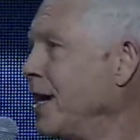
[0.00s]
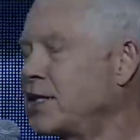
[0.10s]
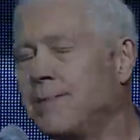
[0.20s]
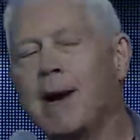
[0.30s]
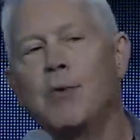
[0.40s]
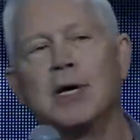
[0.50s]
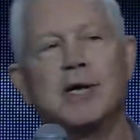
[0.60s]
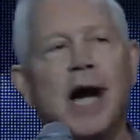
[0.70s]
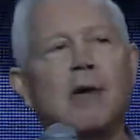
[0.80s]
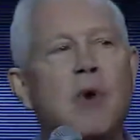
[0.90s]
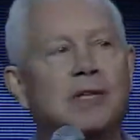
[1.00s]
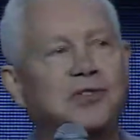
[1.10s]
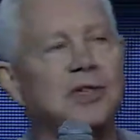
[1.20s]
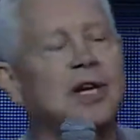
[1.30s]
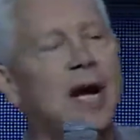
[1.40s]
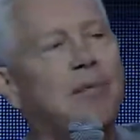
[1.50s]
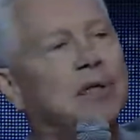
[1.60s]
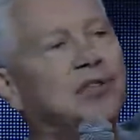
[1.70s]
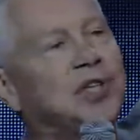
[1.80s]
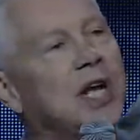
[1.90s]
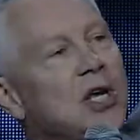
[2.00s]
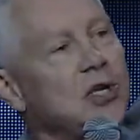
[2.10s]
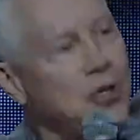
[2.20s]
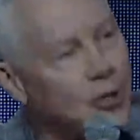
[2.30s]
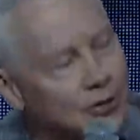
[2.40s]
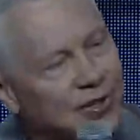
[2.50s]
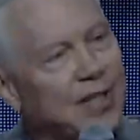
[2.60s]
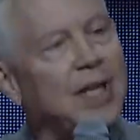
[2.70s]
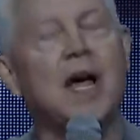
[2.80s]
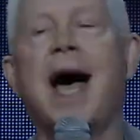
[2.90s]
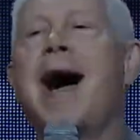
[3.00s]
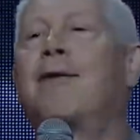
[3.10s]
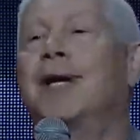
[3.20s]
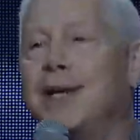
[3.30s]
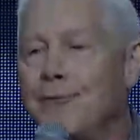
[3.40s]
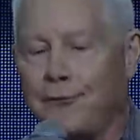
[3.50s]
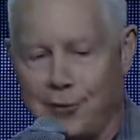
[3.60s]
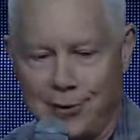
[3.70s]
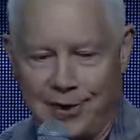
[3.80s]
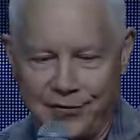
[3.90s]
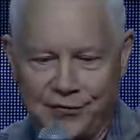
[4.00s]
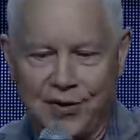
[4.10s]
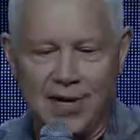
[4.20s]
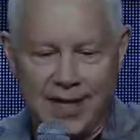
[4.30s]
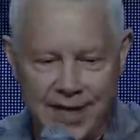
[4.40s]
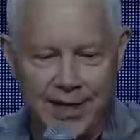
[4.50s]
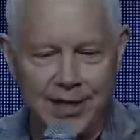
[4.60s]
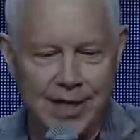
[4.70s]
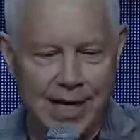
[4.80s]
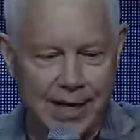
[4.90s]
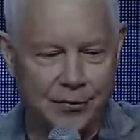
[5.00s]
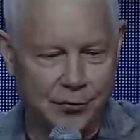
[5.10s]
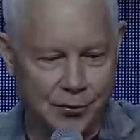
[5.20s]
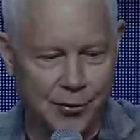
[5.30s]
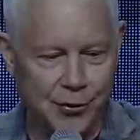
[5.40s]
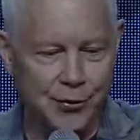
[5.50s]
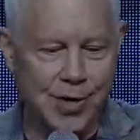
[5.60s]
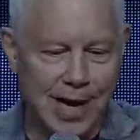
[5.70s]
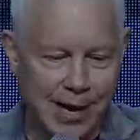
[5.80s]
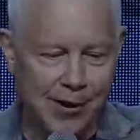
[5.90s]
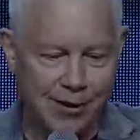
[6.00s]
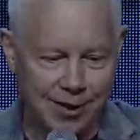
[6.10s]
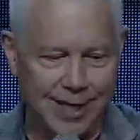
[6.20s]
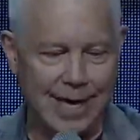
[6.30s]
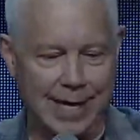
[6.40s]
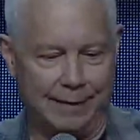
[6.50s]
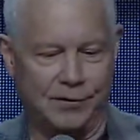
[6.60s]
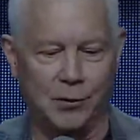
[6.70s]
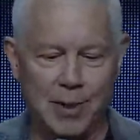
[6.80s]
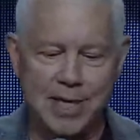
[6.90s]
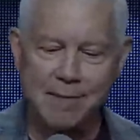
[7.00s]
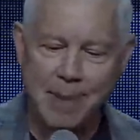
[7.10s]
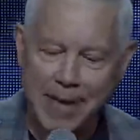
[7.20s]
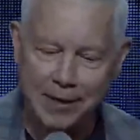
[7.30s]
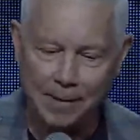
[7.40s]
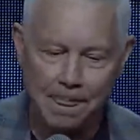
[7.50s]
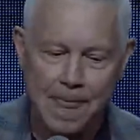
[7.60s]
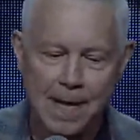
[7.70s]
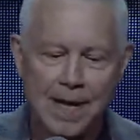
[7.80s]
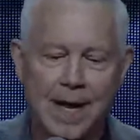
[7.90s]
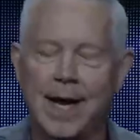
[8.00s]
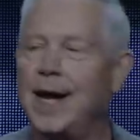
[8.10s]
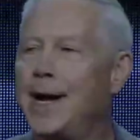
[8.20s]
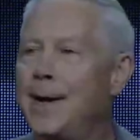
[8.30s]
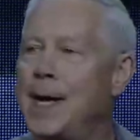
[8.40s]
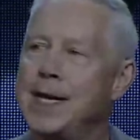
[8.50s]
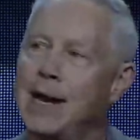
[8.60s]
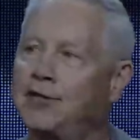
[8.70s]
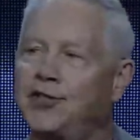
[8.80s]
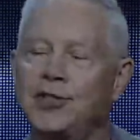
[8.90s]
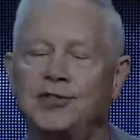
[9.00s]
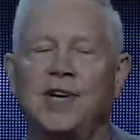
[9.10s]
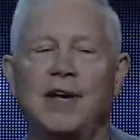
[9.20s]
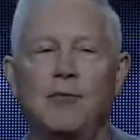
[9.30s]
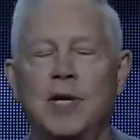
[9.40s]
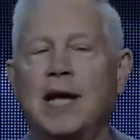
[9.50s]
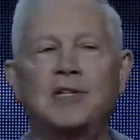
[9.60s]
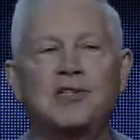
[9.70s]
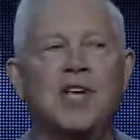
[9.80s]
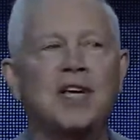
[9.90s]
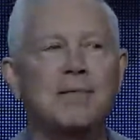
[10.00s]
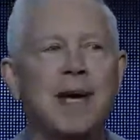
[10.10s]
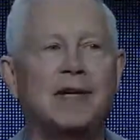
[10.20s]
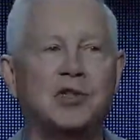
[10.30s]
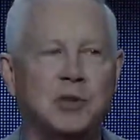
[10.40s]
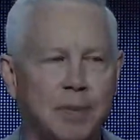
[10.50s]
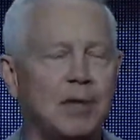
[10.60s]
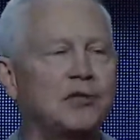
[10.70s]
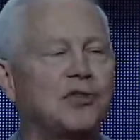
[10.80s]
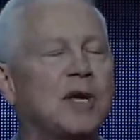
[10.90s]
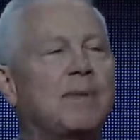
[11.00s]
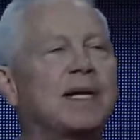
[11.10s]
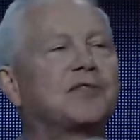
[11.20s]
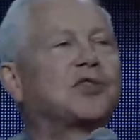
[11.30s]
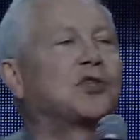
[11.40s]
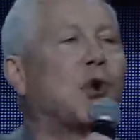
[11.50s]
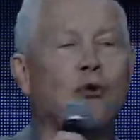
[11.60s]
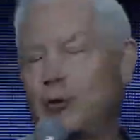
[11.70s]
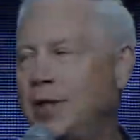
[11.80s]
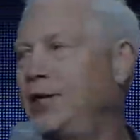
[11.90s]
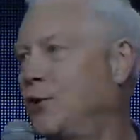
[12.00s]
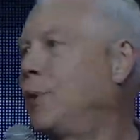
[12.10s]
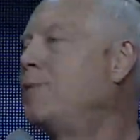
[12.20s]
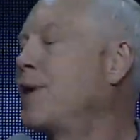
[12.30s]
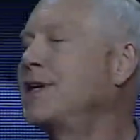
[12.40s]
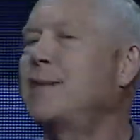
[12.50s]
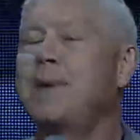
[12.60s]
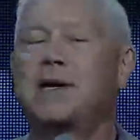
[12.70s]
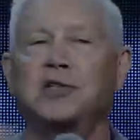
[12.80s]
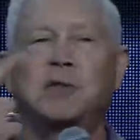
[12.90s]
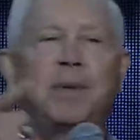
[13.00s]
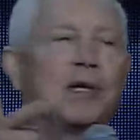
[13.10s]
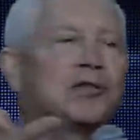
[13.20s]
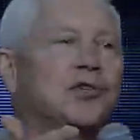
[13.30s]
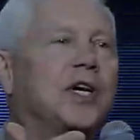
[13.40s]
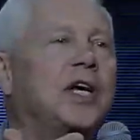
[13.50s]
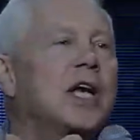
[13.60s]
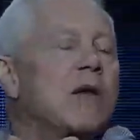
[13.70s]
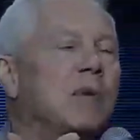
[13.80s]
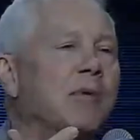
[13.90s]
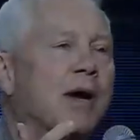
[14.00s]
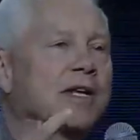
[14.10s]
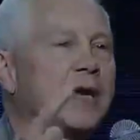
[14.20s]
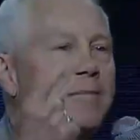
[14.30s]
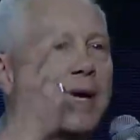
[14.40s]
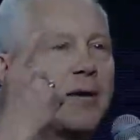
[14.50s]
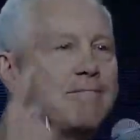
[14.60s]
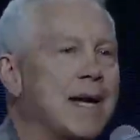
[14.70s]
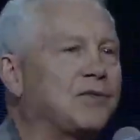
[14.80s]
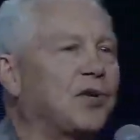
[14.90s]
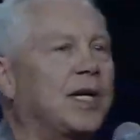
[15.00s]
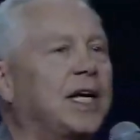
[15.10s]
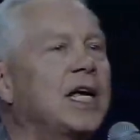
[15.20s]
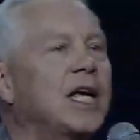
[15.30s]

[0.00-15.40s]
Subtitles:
It's about what God wants to accomplish using our influence in and through our lives. So we get better. And I should say, we're not just getting better spiritually, but it's the total leader. We want to get better spiritually. We want to get better mentally.